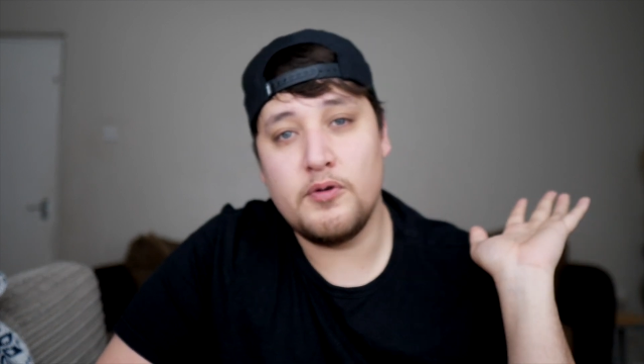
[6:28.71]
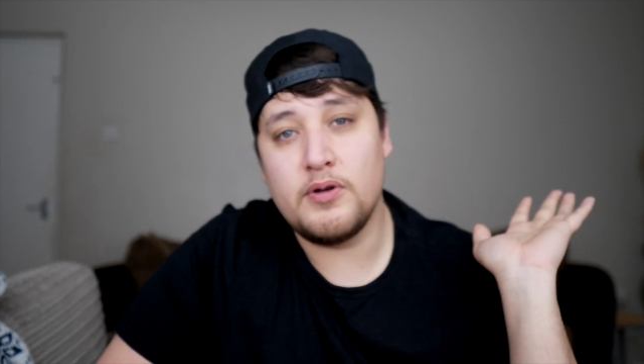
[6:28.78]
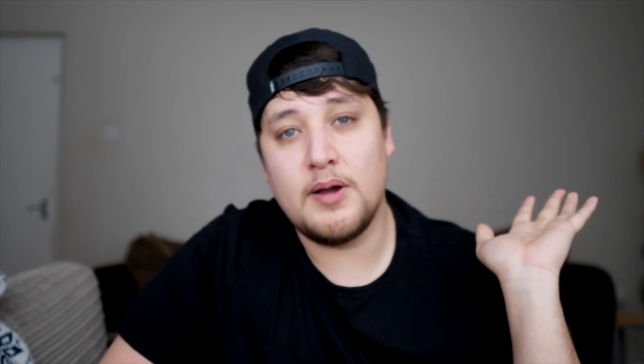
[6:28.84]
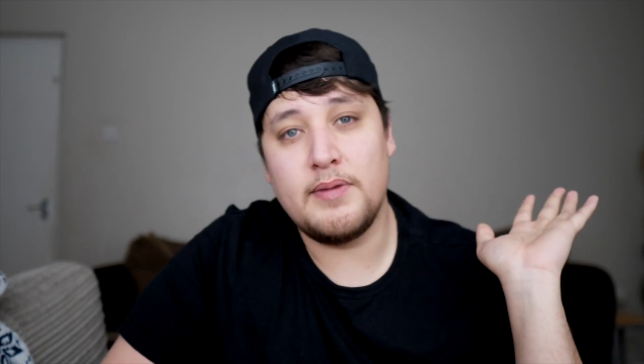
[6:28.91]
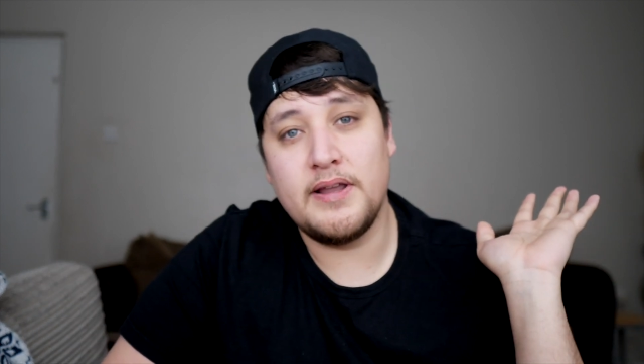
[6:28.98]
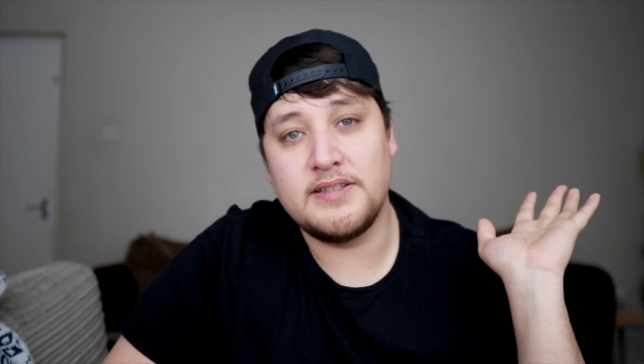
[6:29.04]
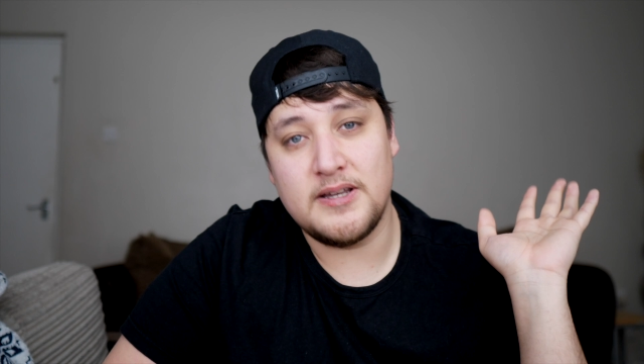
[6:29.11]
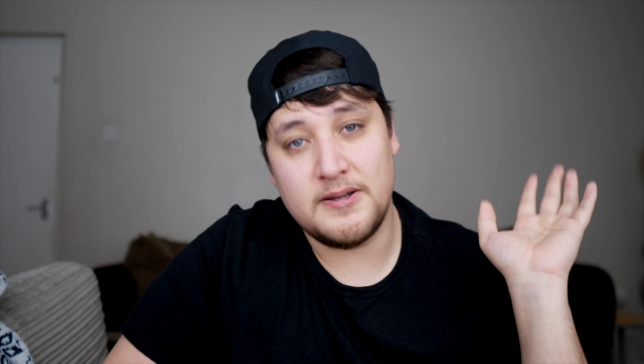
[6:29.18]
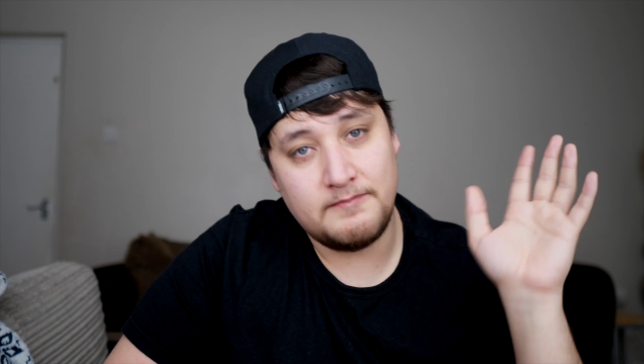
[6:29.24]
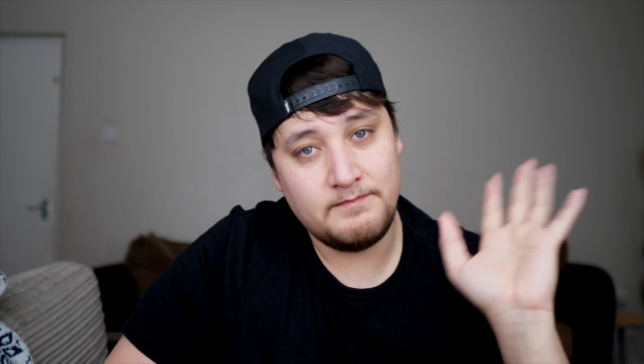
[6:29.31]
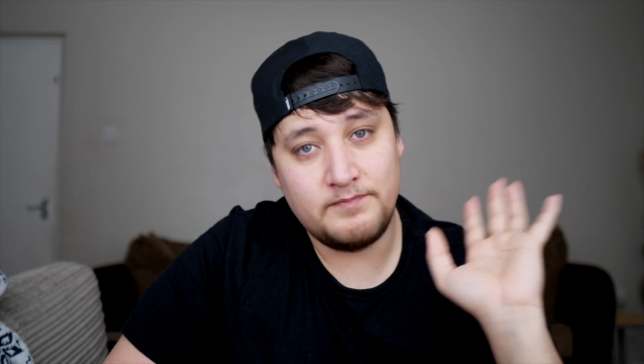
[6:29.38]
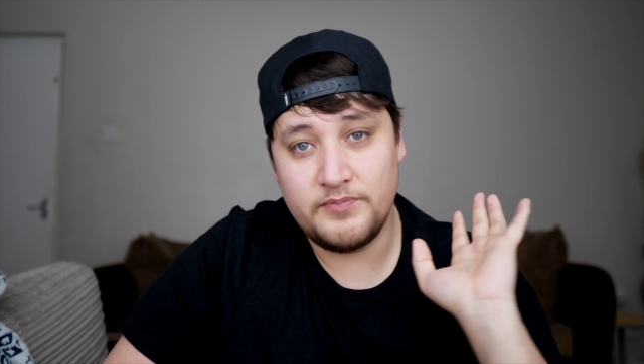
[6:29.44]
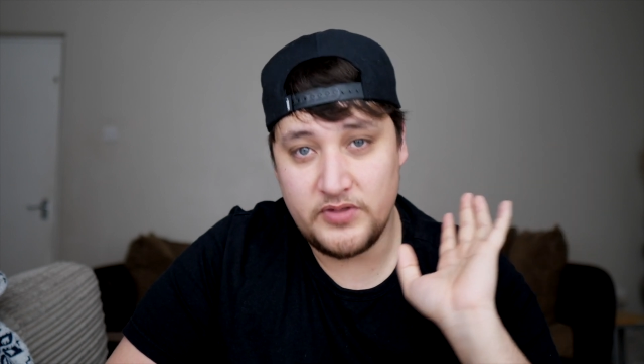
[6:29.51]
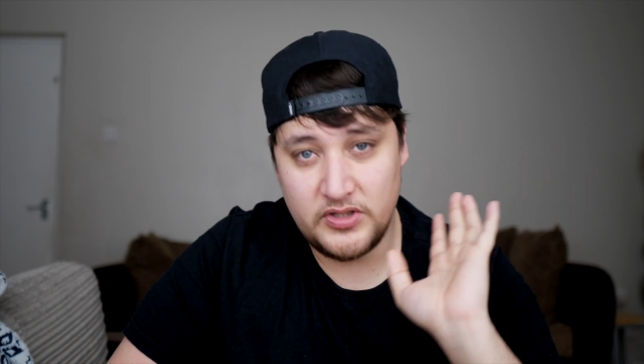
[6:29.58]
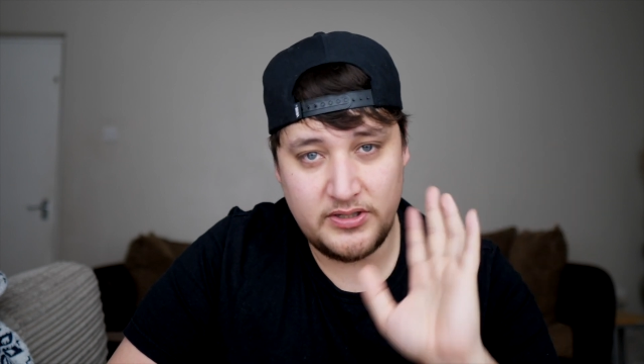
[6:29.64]
come later.
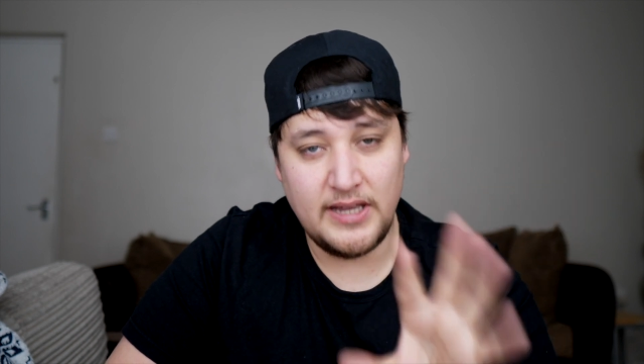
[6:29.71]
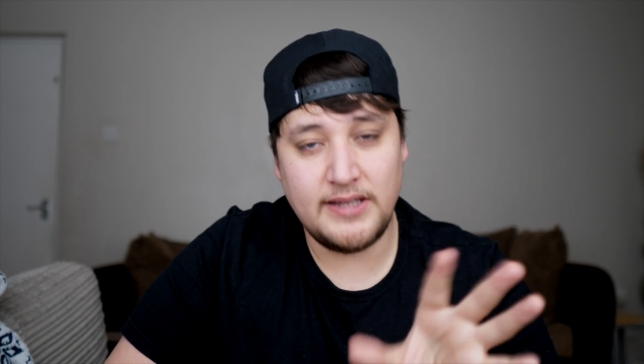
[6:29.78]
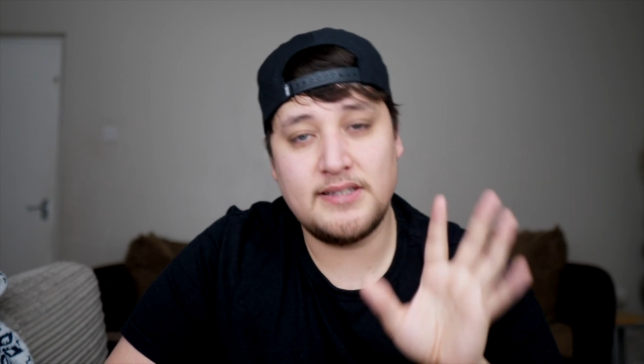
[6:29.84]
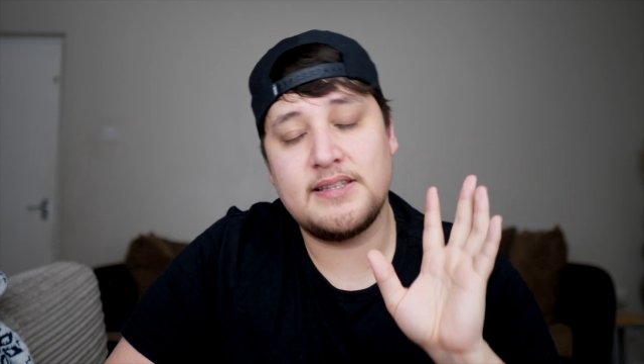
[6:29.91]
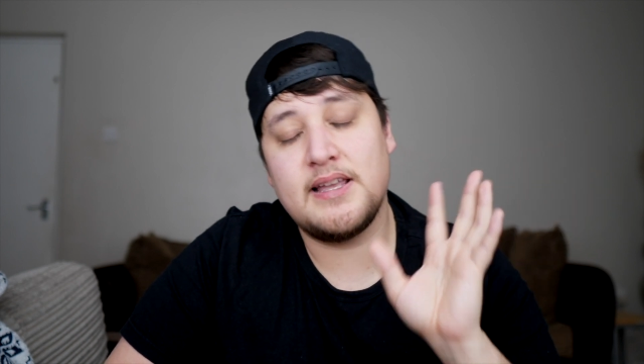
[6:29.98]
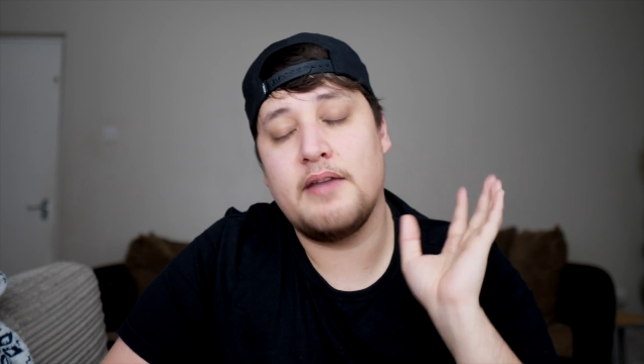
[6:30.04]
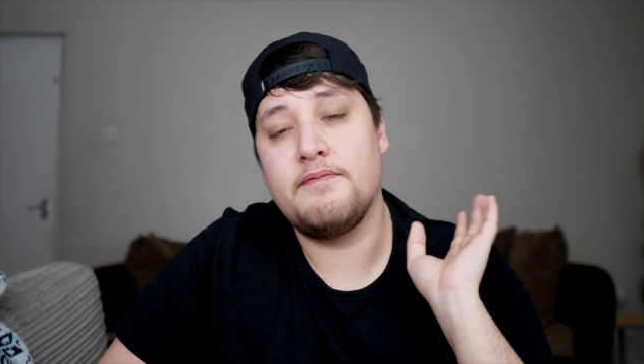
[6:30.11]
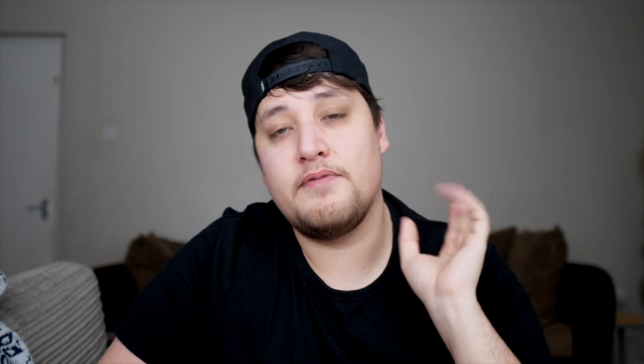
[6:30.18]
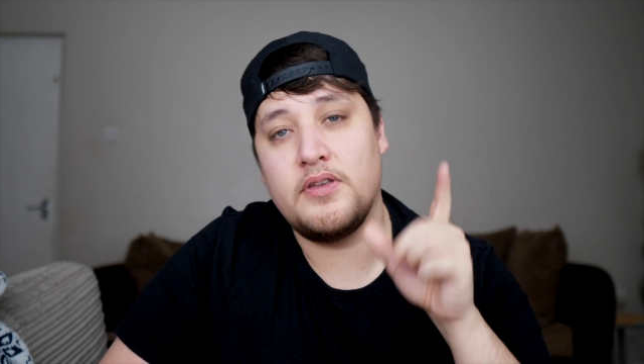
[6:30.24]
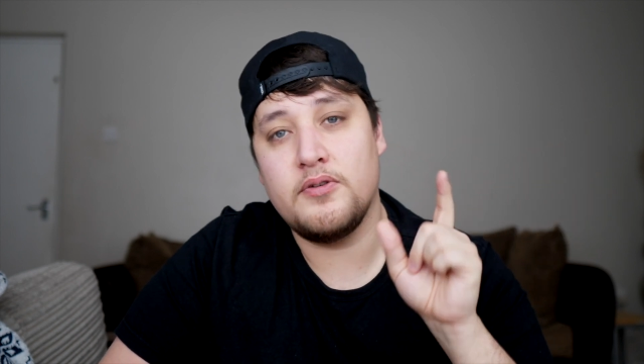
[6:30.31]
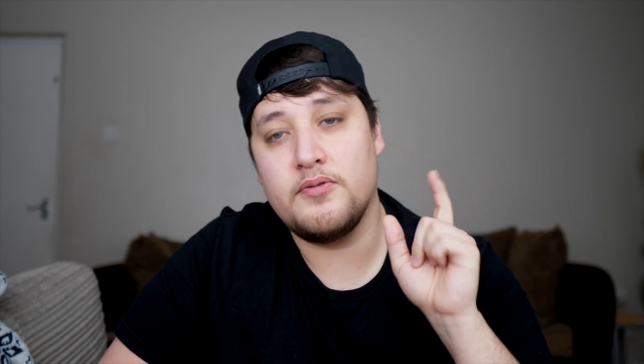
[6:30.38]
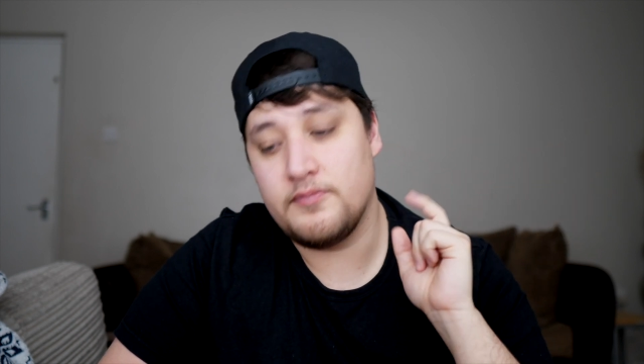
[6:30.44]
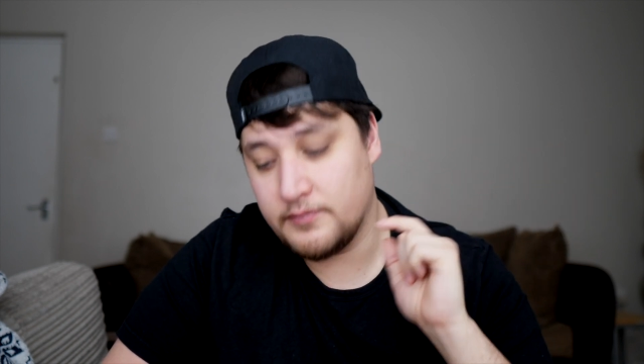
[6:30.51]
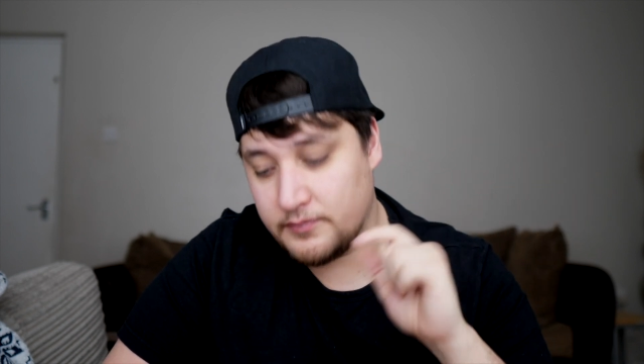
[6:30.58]
Just take this time for you.